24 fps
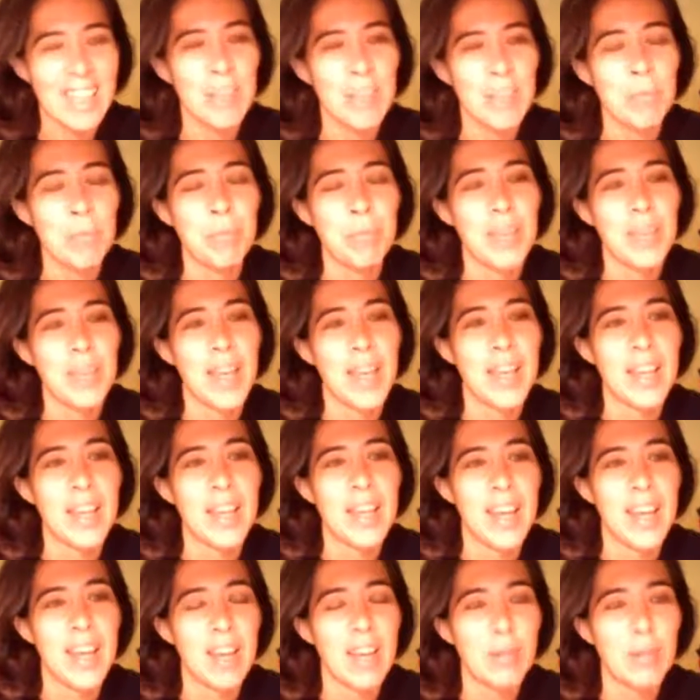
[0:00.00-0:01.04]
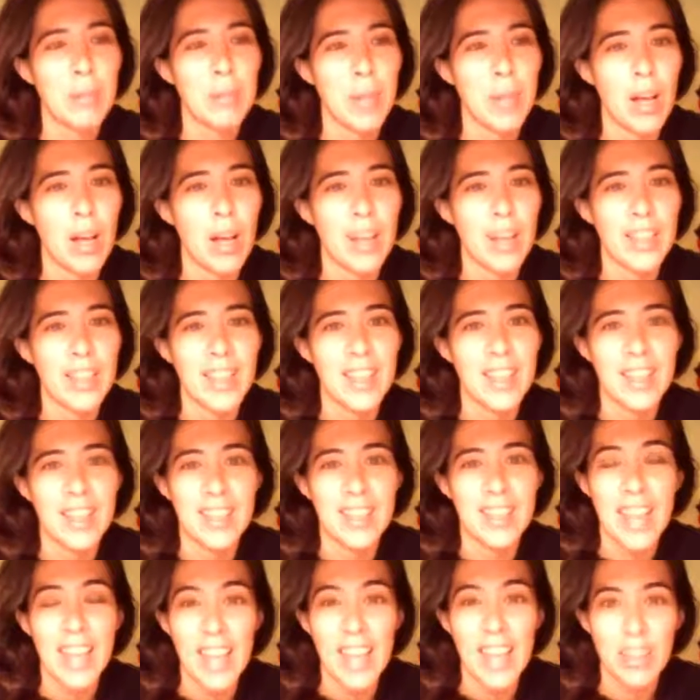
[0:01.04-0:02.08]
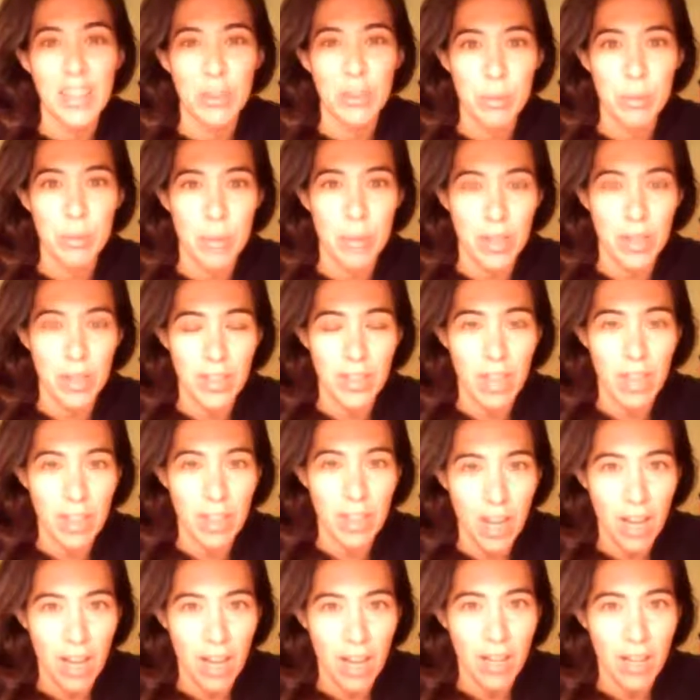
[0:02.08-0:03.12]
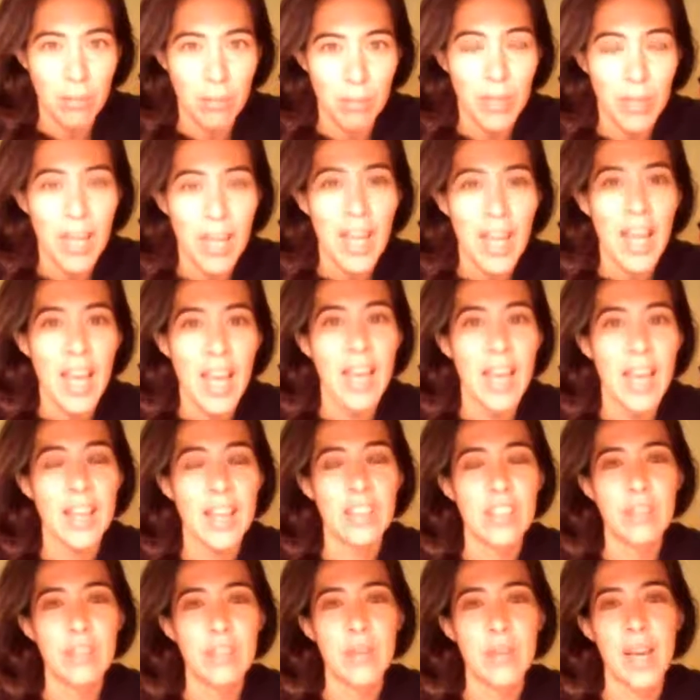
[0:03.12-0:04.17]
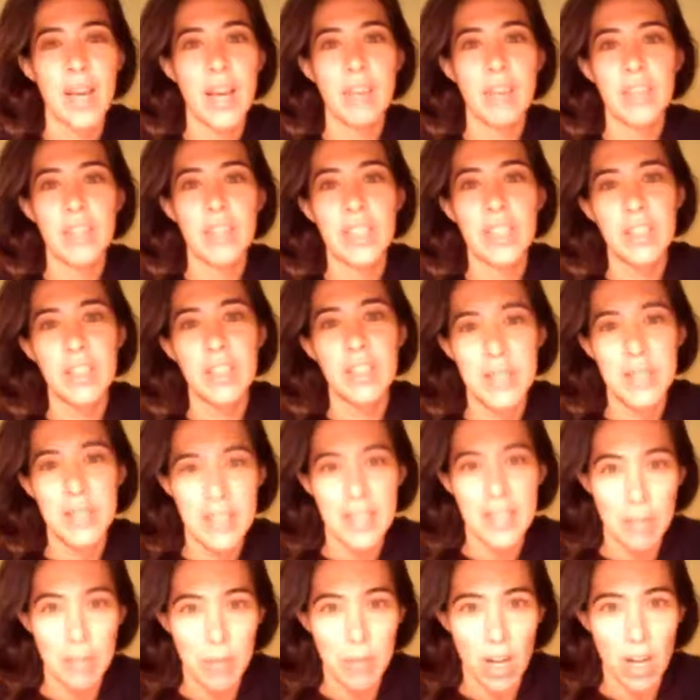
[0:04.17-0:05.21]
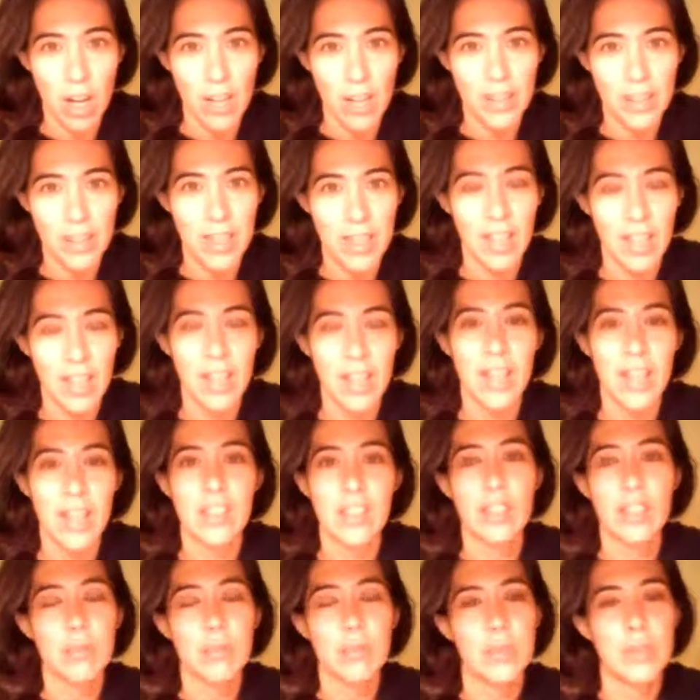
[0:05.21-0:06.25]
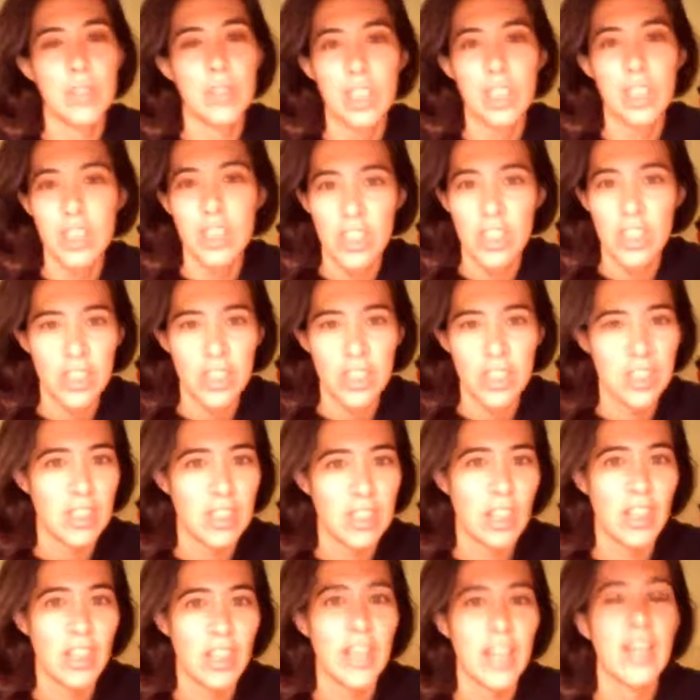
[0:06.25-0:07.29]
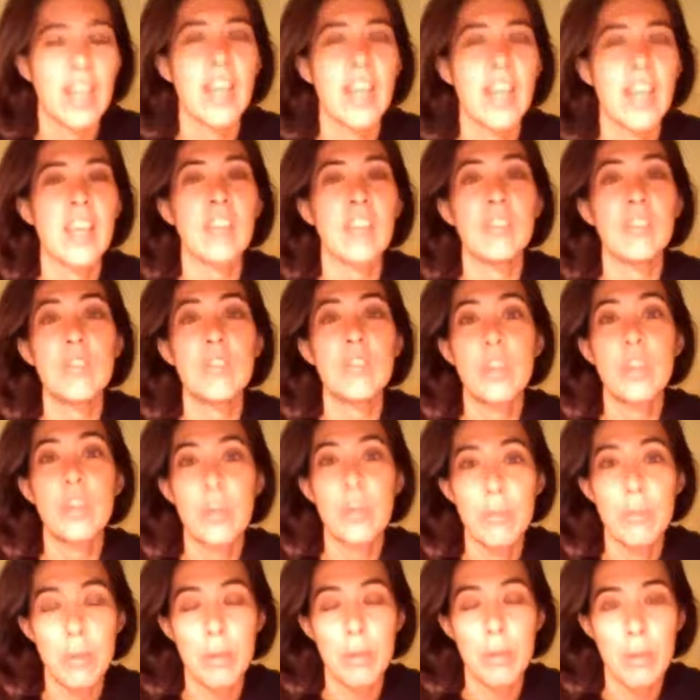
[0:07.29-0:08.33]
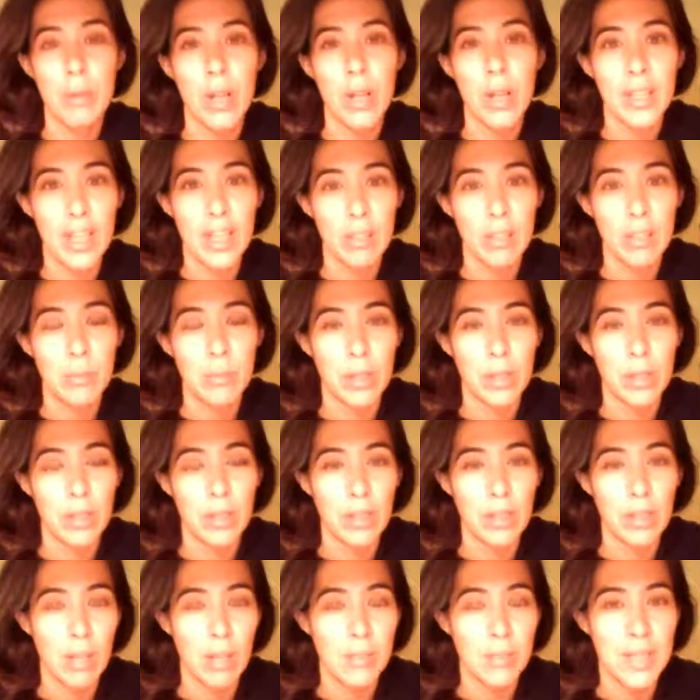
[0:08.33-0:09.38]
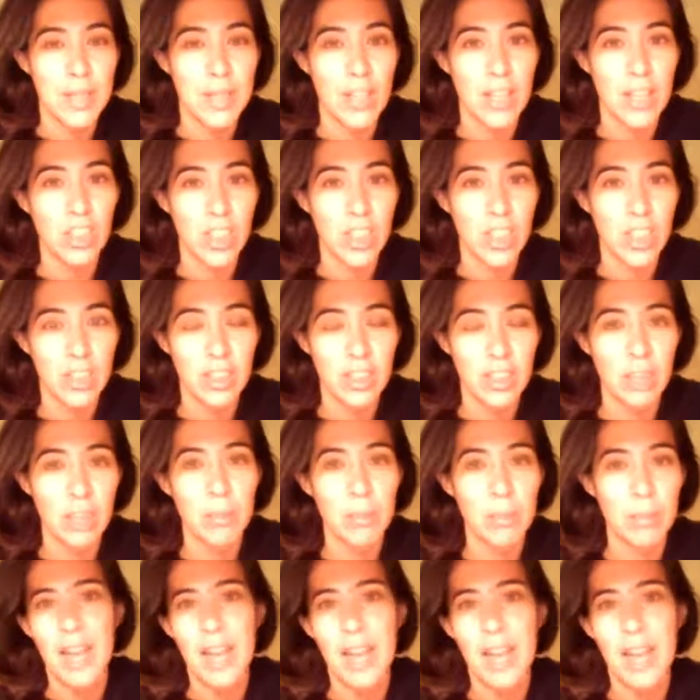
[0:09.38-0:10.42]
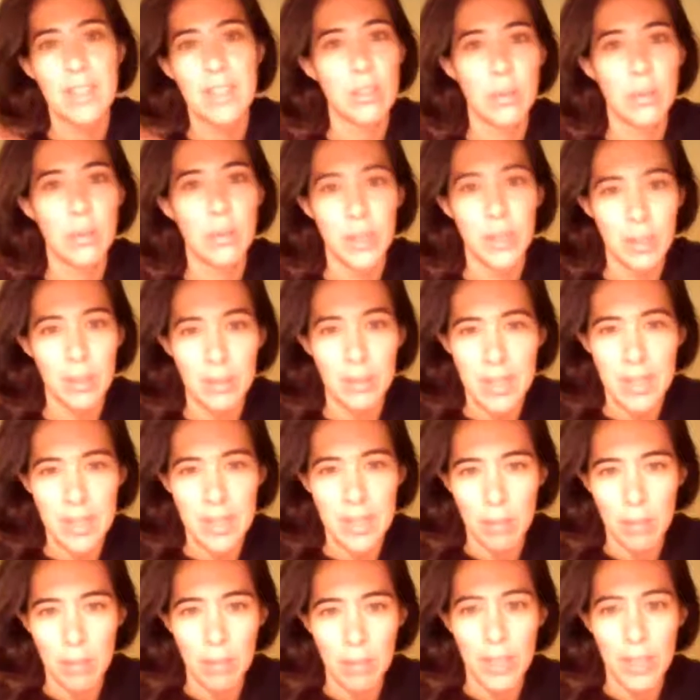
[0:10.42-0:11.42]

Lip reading: And I have a blog, candoitblog.com, and I do have an income disclaimer on there and terms and conditions and all that. If you go to my blog, candoitblog.com/income, it has the whole income disclaimer in it.